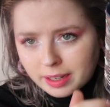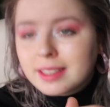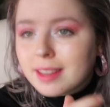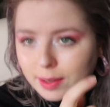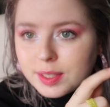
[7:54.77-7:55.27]

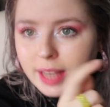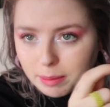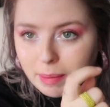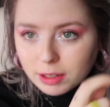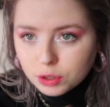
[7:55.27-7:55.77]
it's like
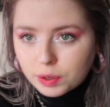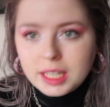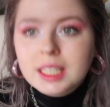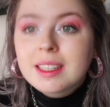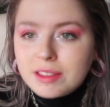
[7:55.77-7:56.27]
sedimentary
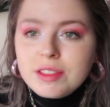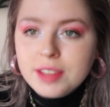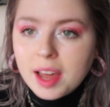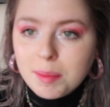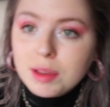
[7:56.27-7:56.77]
because it's the
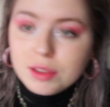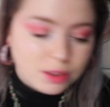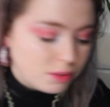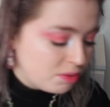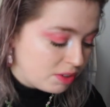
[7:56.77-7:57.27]
sediments
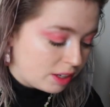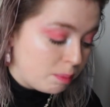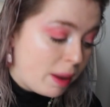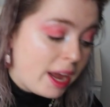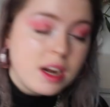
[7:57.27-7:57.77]
of
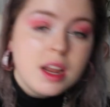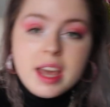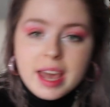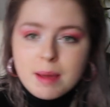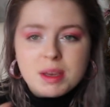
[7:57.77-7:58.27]
paint
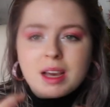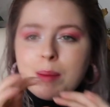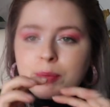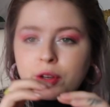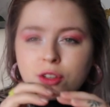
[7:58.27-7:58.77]
it
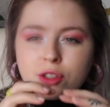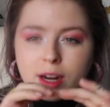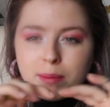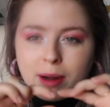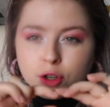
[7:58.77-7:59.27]
becomes like a
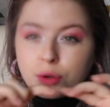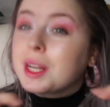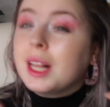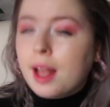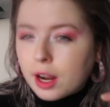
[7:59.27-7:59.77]

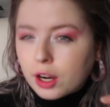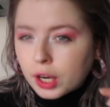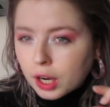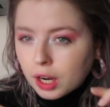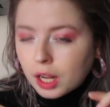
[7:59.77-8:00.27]
sedimentary layer